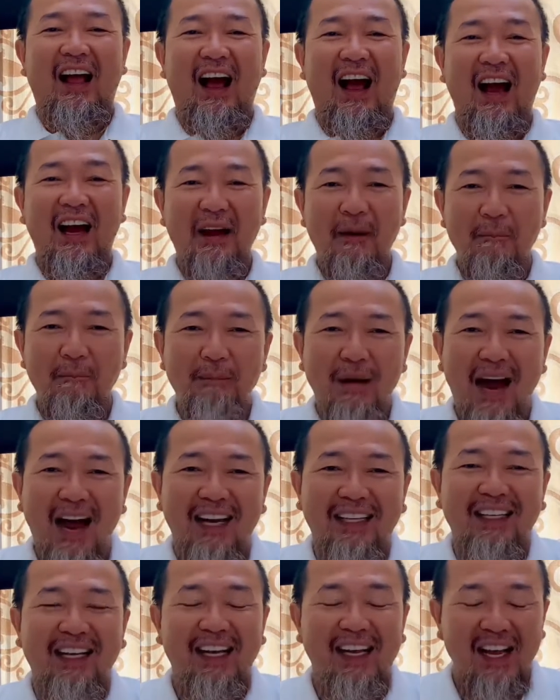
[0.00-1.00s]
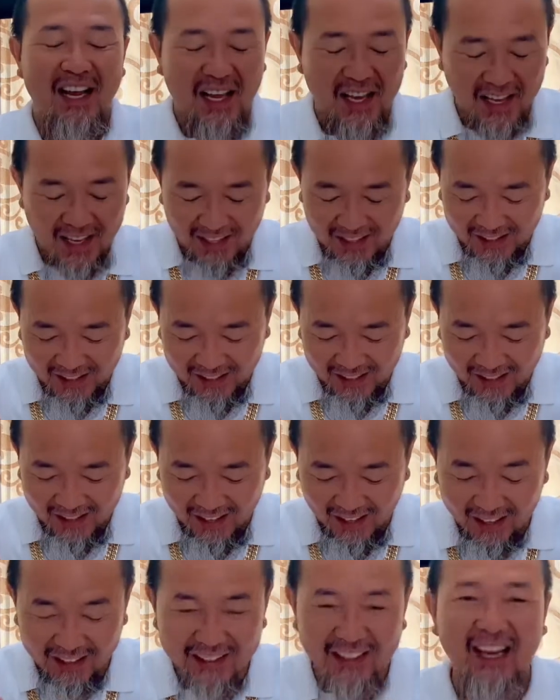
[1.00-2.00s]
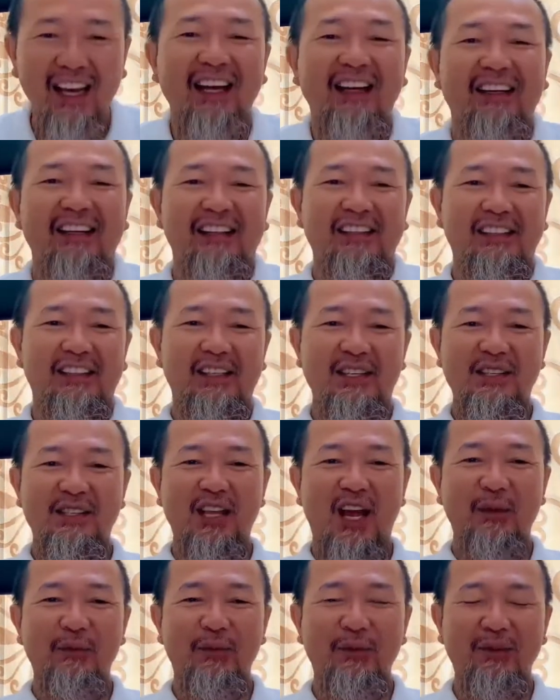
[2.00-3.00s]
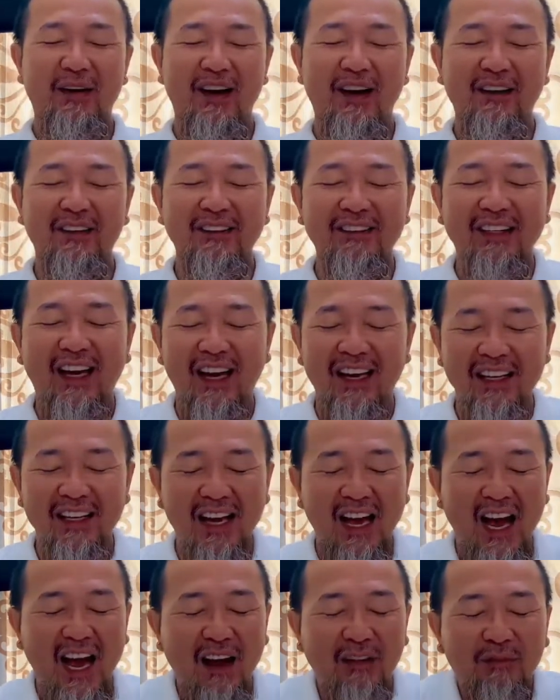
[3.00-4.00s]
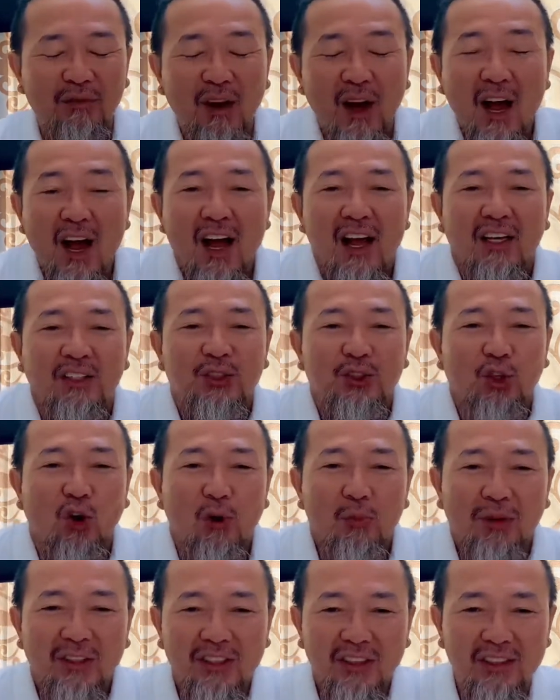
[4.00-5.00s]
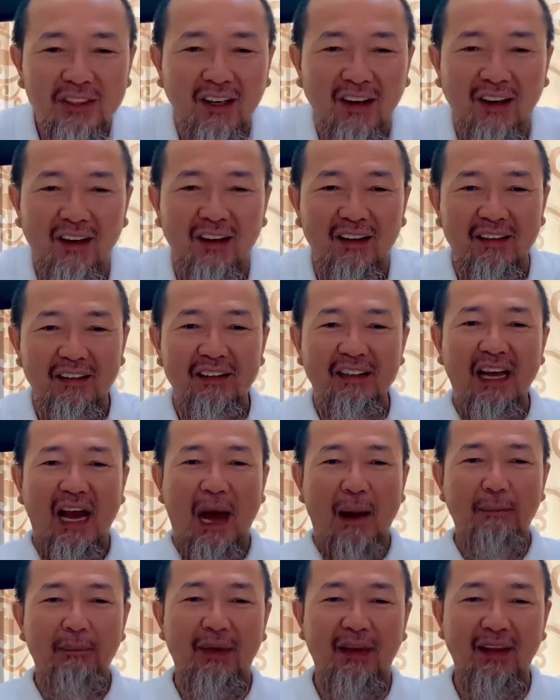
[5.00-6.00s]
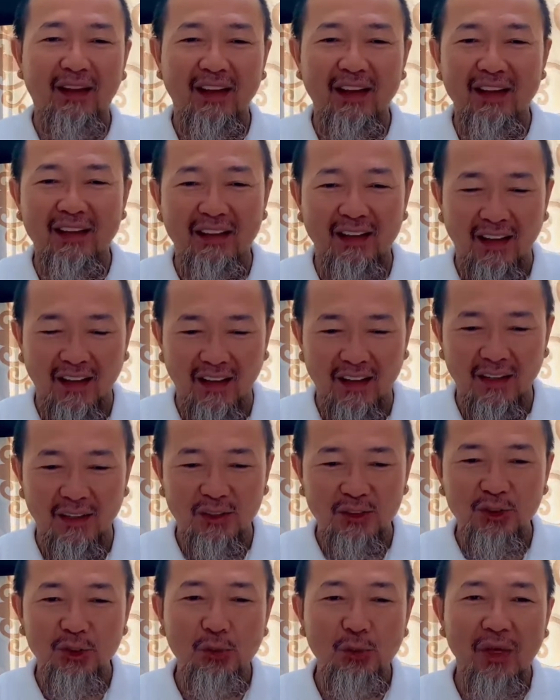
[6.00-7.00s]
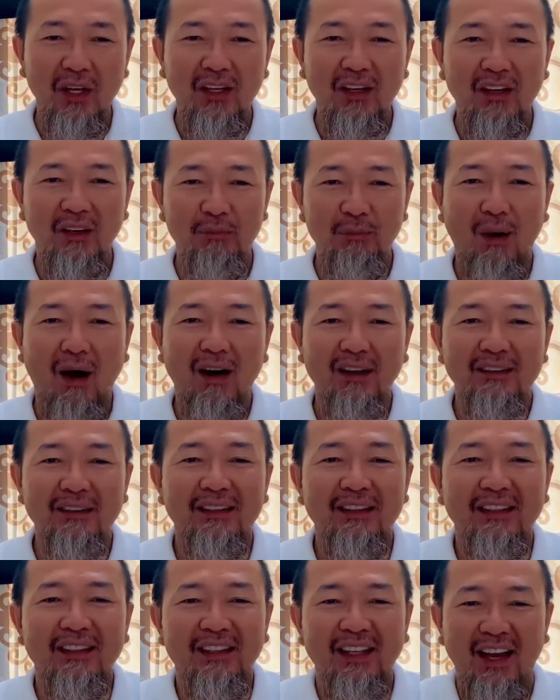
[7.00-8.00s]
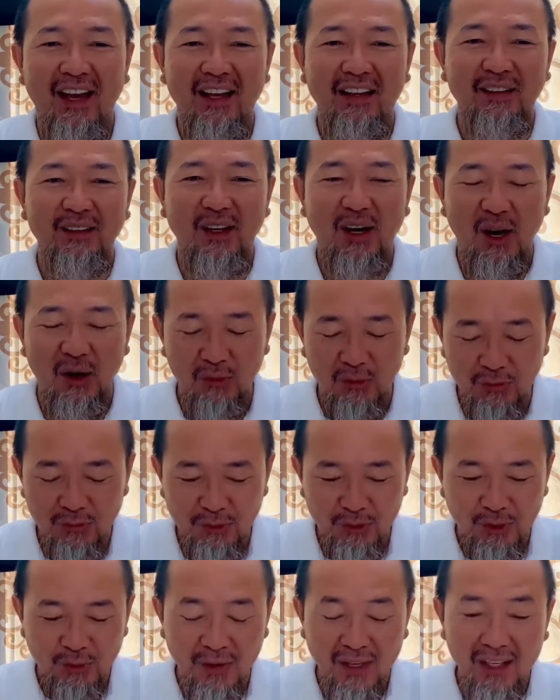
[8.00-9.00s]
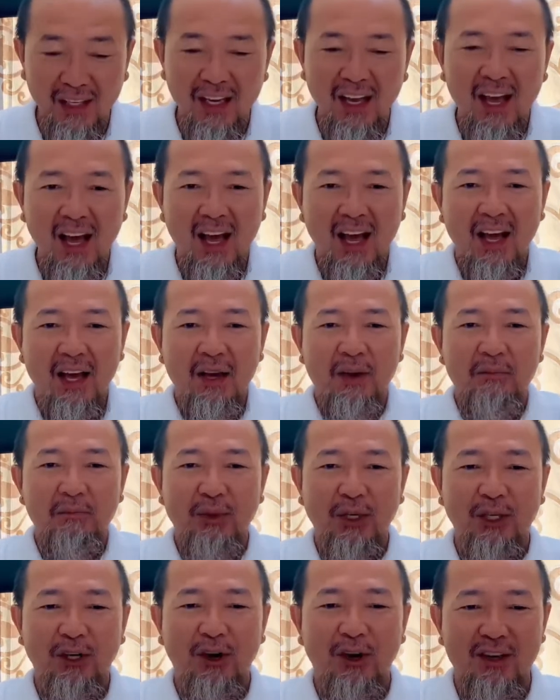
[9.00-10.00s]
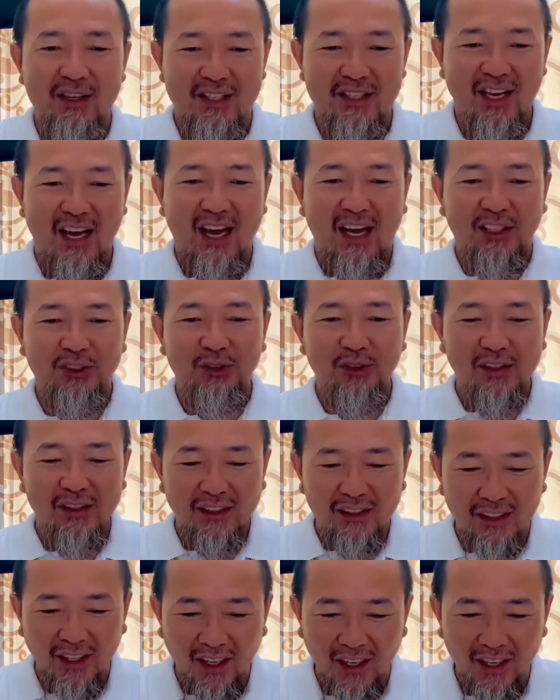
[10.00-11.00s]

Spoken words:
I am back again. This time around, I didn't have so much gap in doing unboxing and reviewing because I actually